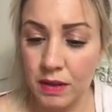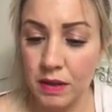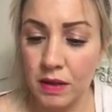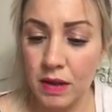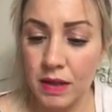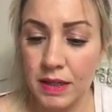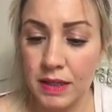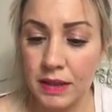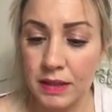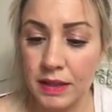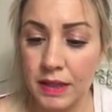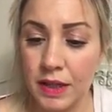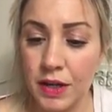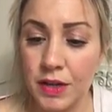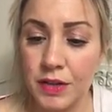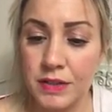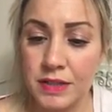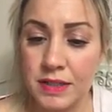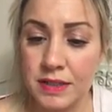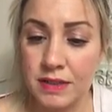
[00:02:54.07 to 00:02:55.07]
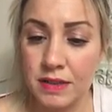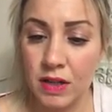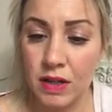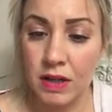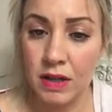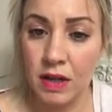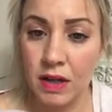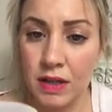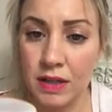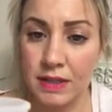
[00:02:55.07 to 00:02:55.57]
it goes
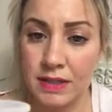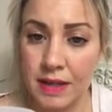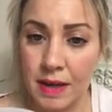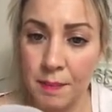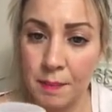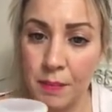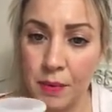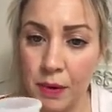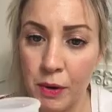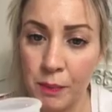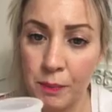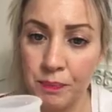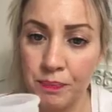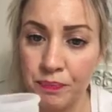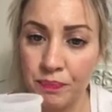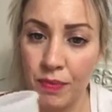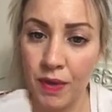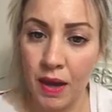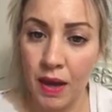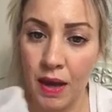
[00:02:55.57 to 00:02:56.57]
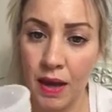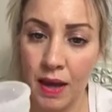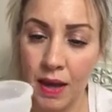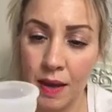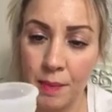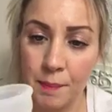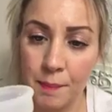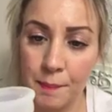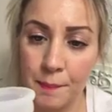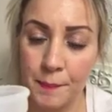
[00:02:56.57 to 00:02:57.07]
inside like a tampon
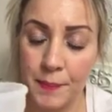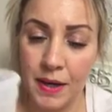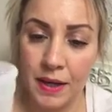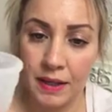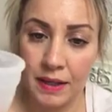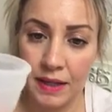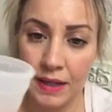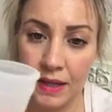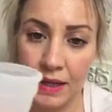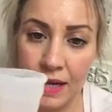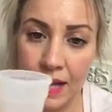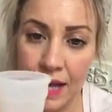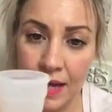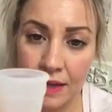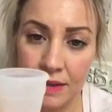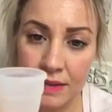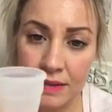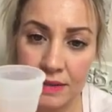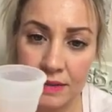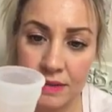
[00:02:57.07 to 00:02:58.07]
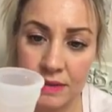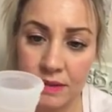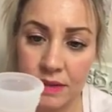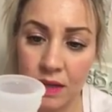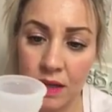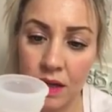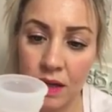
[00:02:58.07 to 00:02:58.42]
and collects